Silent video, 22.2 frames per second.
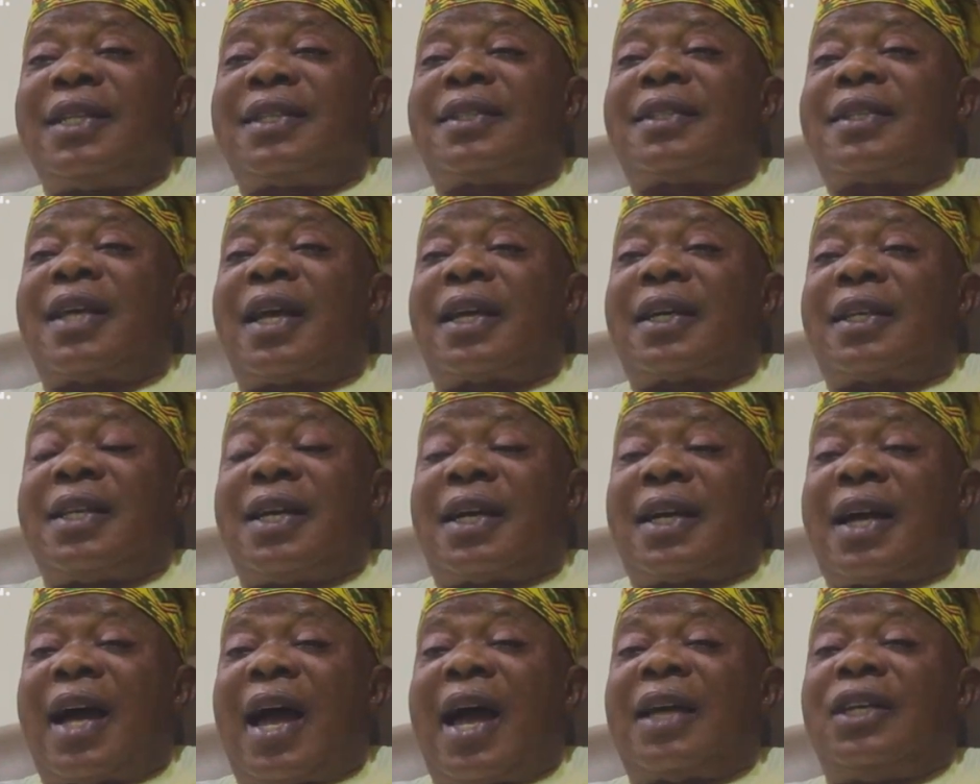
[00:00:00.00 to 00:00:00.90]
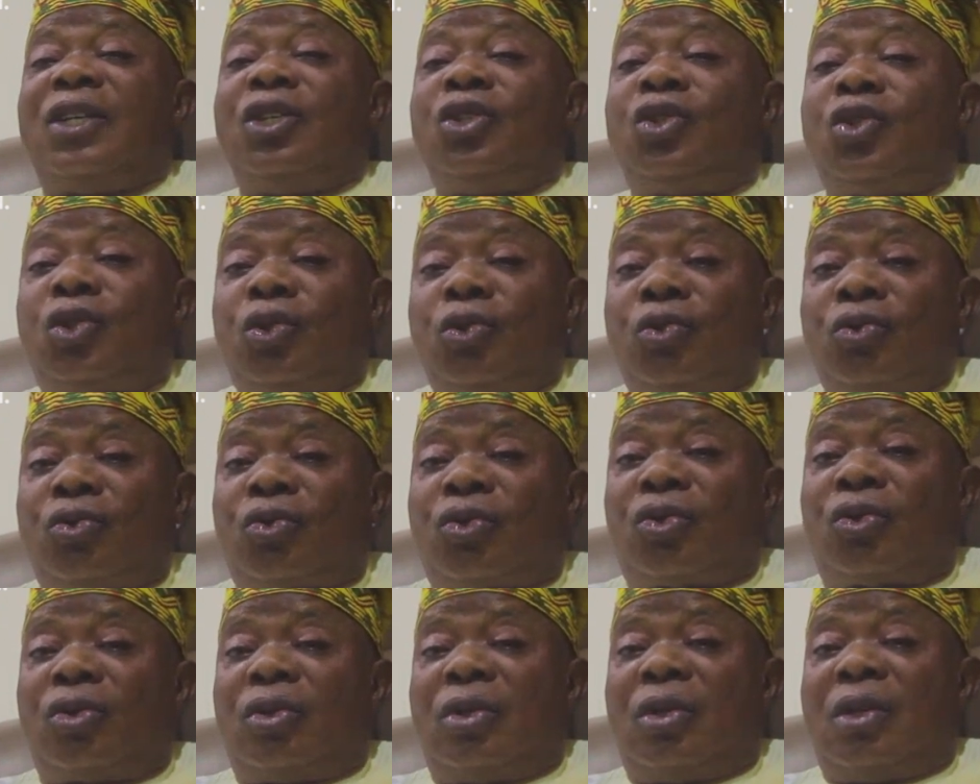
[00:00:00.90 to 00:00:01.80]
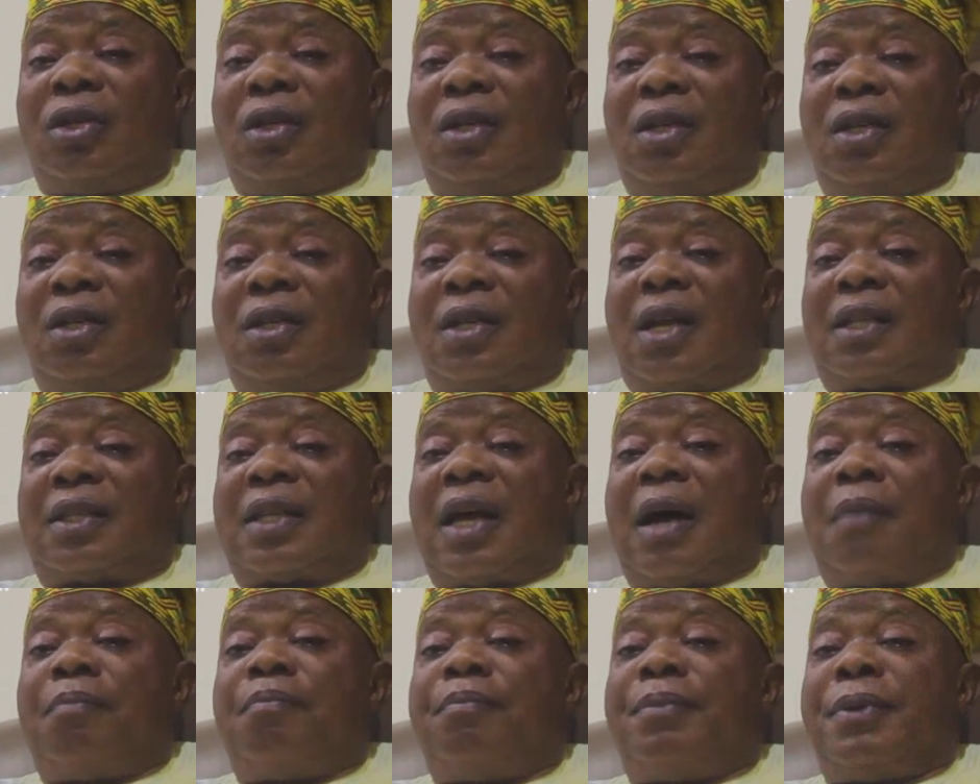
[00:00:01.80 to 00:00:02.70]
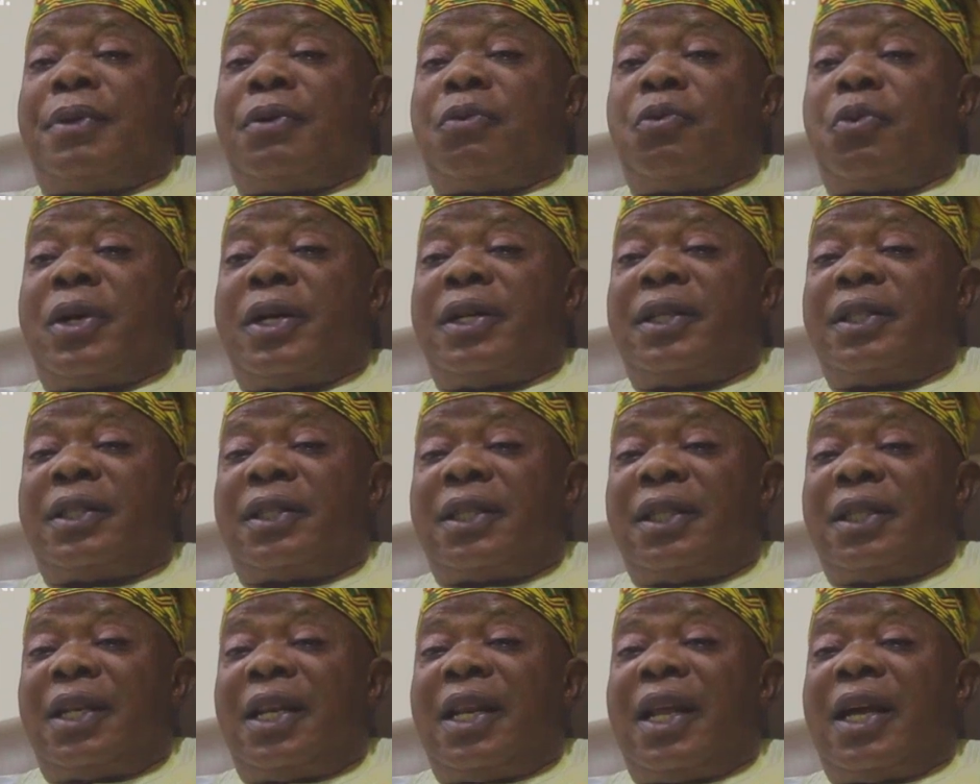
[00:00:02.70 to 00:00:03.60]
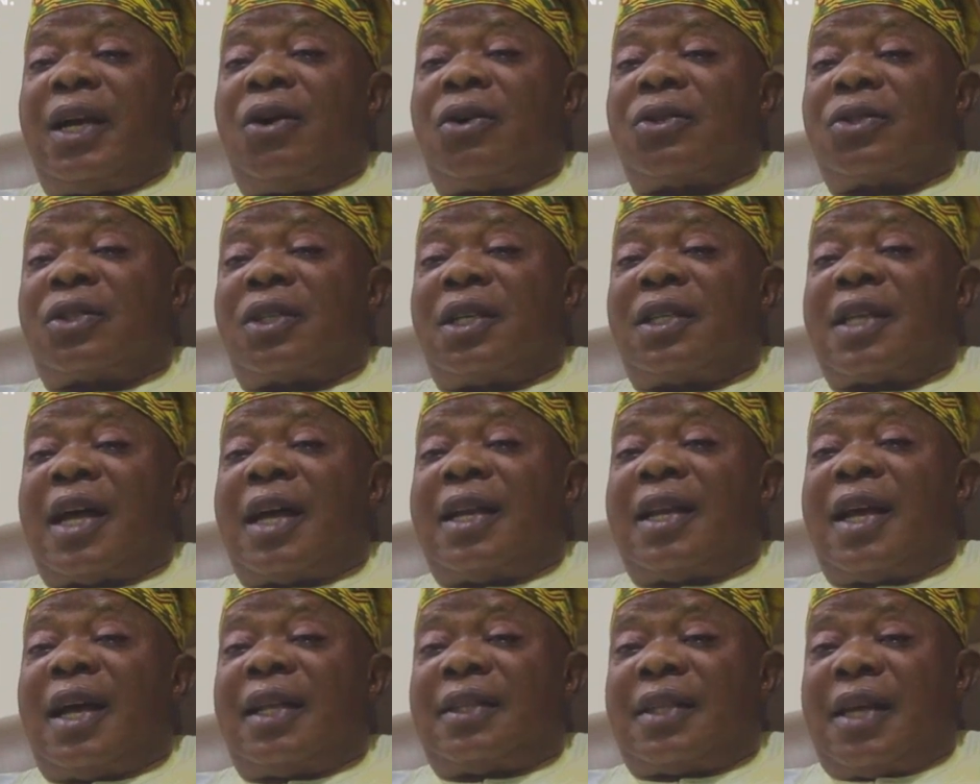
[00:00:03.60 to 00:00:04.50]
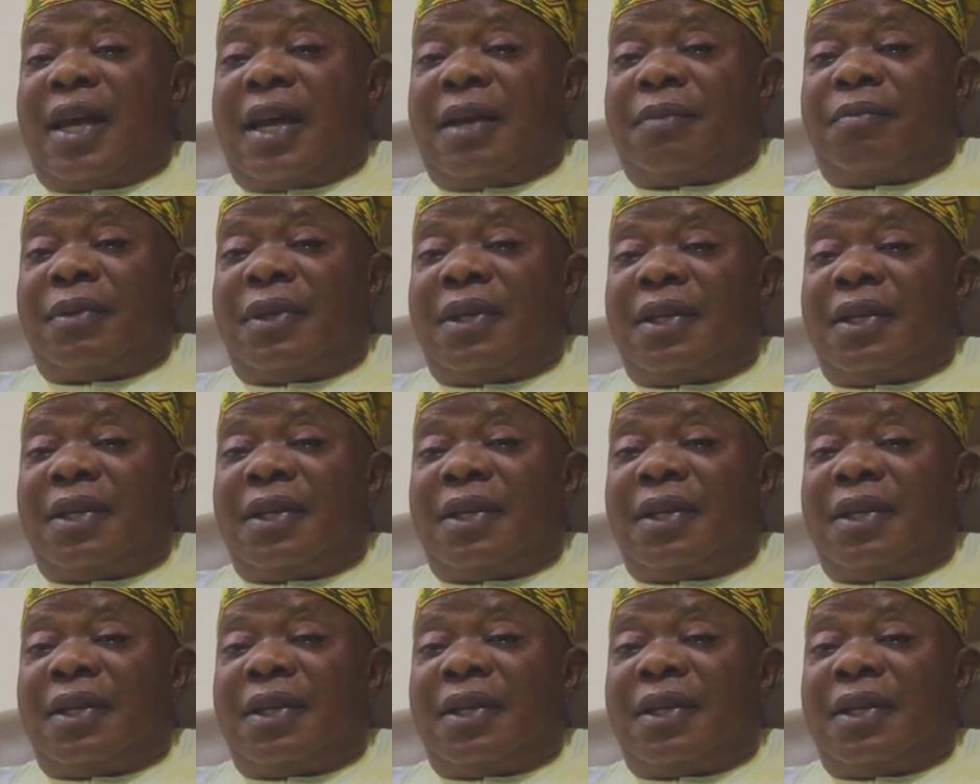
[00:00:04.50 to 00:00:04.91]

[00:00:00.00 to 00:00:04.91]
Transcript: technical issues that are bewildering Lagos State at that time.